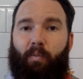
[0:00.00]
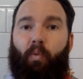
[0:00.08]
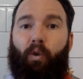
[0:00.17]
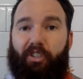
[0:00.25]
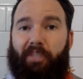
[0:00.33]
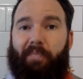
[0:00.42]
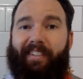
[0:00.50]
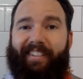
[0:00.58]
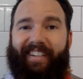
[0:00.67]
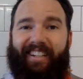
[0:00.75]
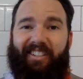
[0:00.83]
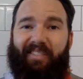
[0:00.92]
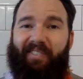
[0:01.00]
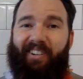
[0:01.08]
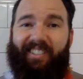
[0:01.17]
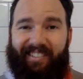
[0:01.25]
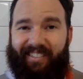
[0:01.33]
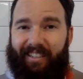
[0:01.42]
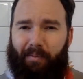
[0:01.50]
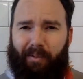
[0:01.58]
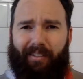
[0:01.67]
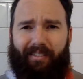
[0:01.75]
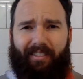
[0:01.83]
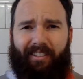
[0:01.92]
Worshiping as you fall asleep.
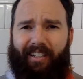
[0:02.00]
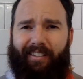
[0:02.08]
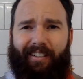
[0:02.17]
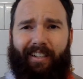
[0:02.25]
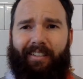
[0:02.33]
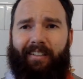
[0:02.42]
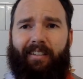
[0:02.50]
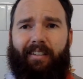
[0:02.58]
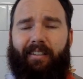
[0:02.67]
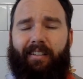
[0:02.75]
What a crazy idea.